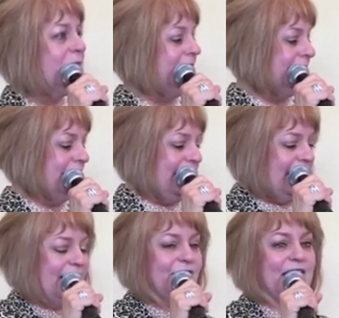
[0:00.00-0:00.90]
but
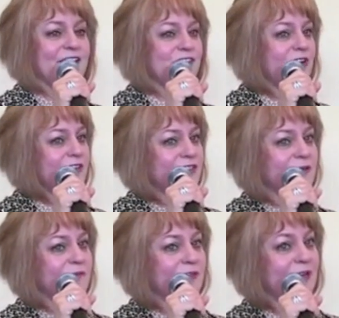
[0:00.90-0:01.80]
that's not
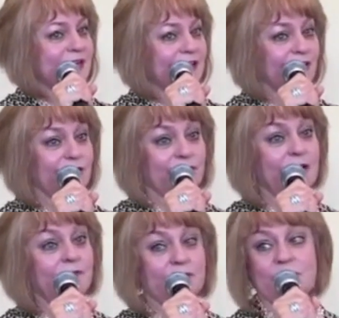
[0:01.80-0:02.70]
something I carry
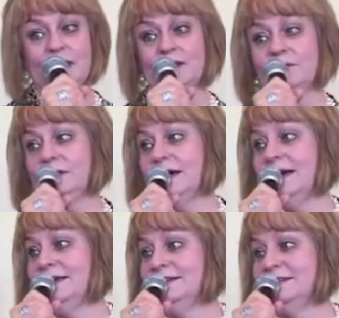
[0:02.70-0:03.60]
around with me every
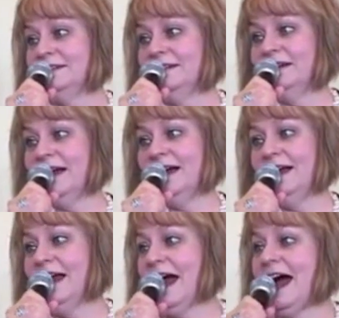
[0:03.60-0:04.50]
day.
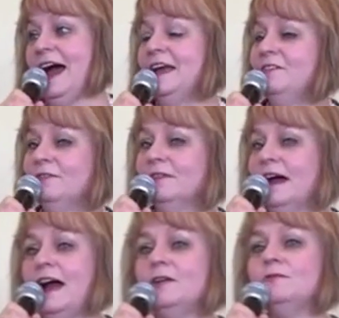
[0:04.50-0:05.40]

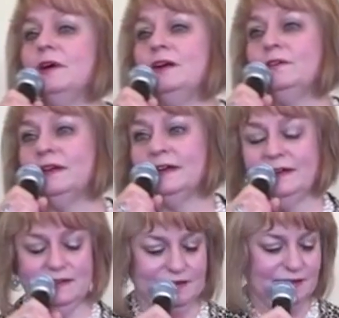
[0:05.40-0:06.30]
I
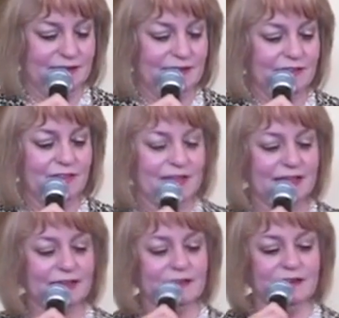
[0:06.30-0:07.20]
rarely
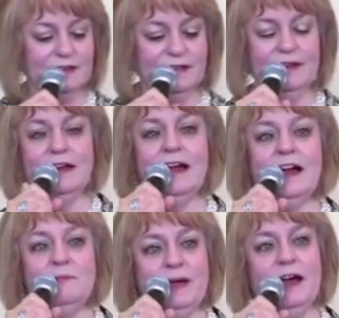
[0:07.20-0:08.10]
think
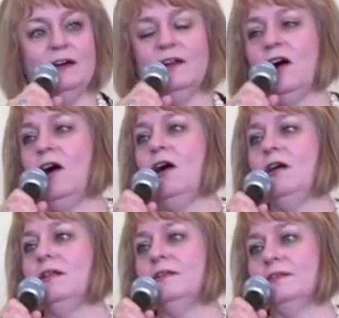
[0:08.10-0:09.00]
about
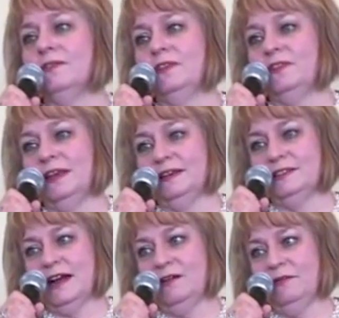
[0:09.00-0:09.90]
all the
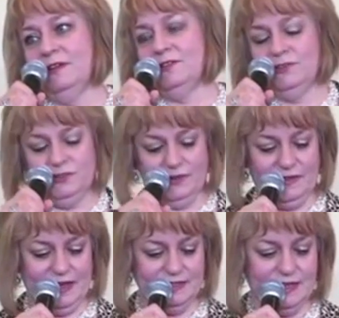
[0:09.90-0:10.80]
things I went through
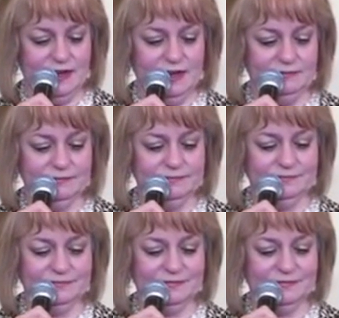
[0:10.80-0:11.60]
during that time.